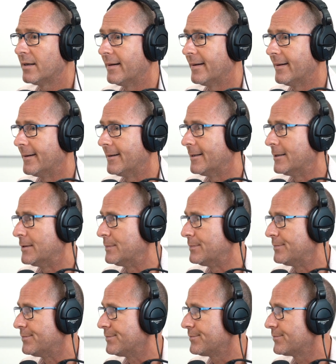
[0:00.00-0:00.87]

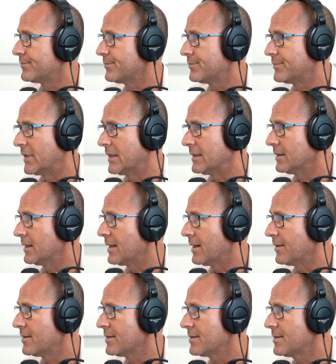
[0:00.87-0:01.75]
Um, but
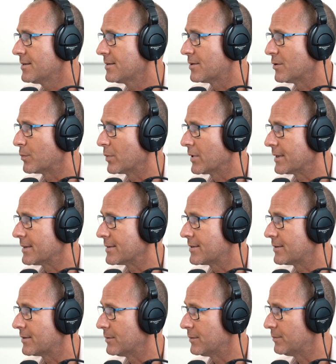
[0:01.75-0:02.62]
yeah, this is the place
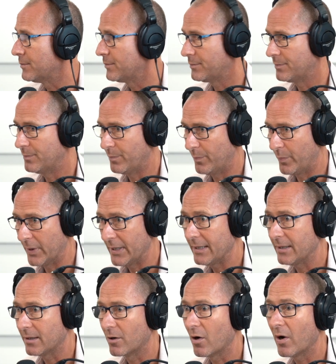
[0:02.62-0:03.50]
to
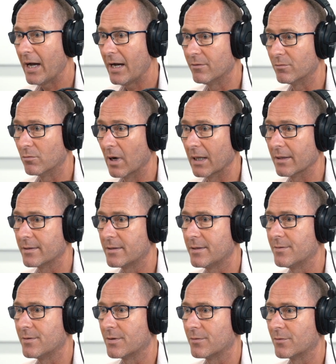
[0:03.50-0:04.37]
be. And I mm. have
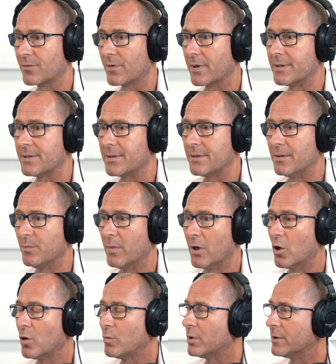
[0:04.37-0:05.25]
relatives and friends in
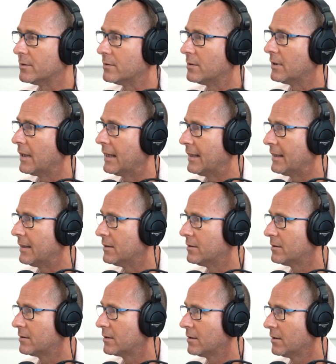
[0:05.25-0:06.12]
Melbourne
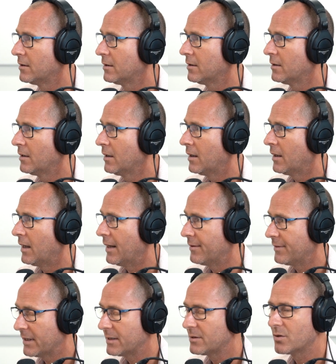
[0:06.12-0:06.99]
and
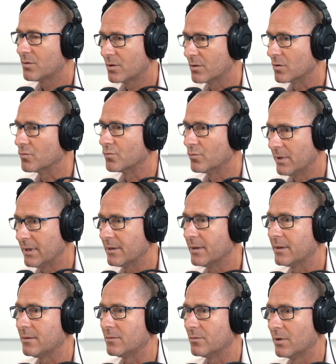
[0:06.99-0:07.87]
and they're doing it
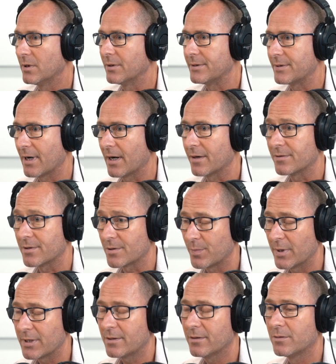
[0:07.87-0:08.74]
really, really tough,
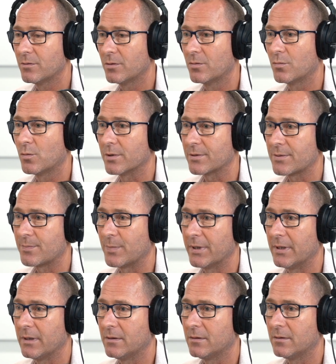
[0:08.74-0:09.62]
especially with mm. what's
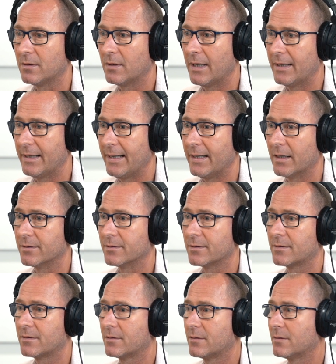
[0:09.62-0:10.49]
been
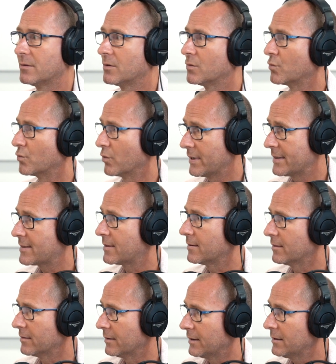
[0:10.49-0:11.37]
announced
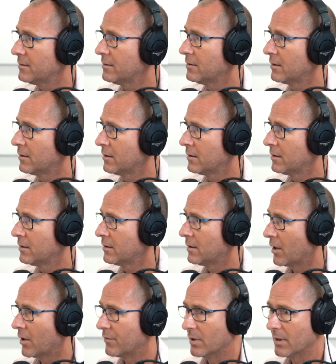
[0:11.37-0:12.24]
recently
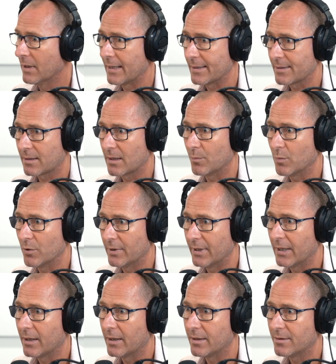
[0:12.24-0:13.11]
over the last couple of
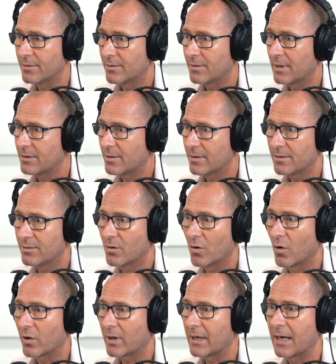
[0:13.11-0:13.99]
days. They're just
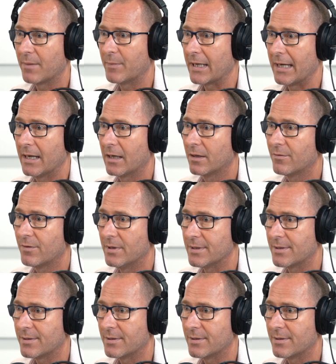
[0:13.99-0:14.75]
not coming out of this